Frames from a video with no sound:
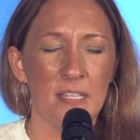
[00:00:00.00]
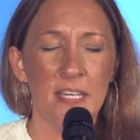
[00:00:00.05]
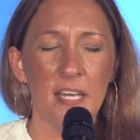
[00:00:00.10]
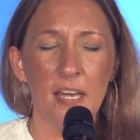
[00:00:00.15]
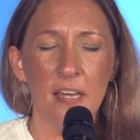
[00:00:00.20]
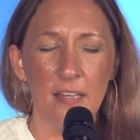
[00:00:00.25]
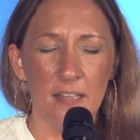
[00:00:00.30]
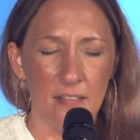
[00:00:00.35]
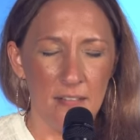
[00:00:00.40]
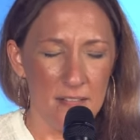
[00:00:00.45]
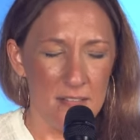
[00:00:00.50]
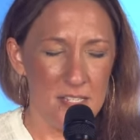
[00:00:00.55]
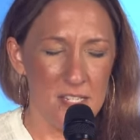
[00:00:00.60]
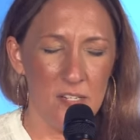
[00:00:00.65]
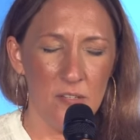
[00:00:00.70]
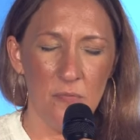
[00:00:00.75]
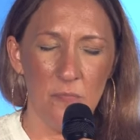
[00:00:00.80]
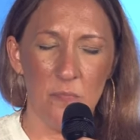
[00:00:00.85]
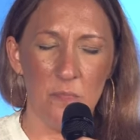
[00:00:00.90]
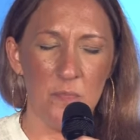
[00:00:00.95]
get
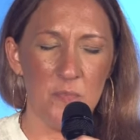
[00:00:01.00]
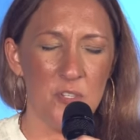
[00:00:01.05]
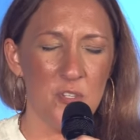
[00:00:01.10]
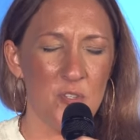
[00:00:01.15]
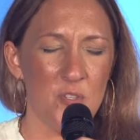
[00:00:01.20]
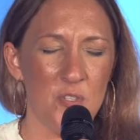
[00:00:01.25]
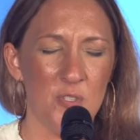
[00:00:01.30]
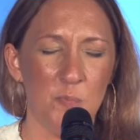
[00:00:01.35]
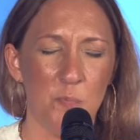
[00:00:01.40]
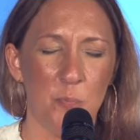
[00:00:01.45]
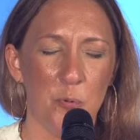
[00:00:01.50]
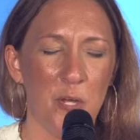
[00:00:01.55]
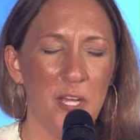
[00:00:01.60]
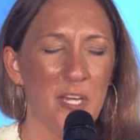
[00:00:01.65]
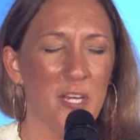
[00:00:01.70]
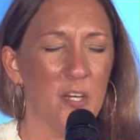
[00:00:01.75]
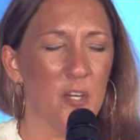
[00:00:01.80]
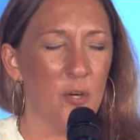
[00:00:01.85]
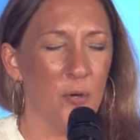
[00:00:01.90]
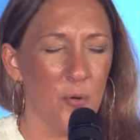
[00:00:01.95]
to, to just
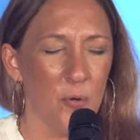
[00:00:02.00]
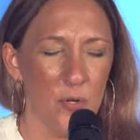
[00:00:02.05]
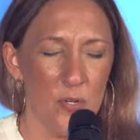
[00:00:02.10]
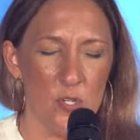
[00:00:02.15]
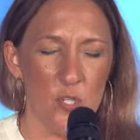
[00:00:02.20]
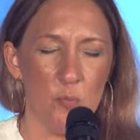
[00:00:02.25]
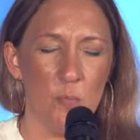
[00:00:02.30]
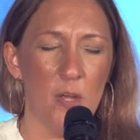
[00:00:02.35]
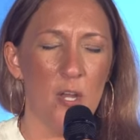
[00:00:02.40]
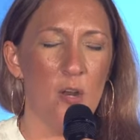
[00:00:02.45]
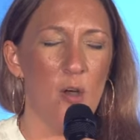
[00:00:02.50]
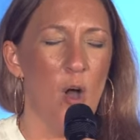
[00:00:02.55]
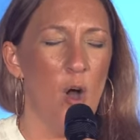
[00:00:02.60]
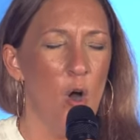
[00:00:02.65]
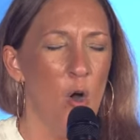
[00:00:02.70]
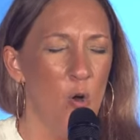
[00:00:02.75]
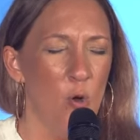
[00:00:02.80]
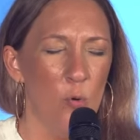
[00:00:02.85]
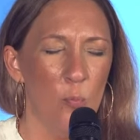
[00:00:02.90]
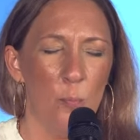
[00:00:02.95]
bring encouragement,
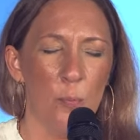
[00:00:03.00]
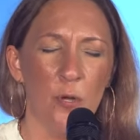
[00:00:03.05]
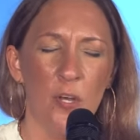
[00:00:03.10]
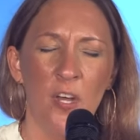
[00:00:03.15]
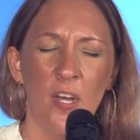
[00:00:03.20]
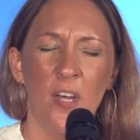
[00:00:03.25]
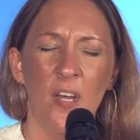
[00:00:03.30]
hope,